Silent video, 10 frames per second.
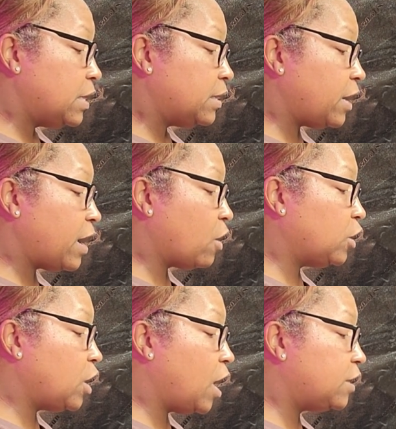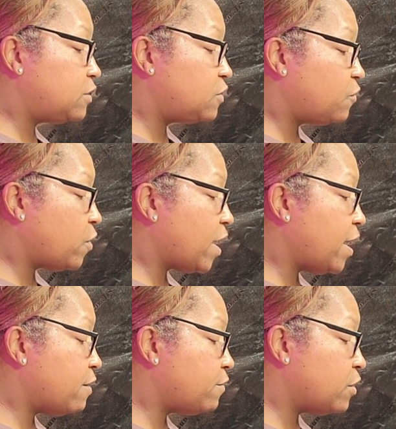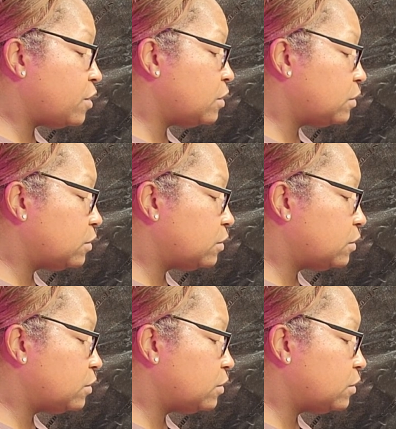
They are lost forever,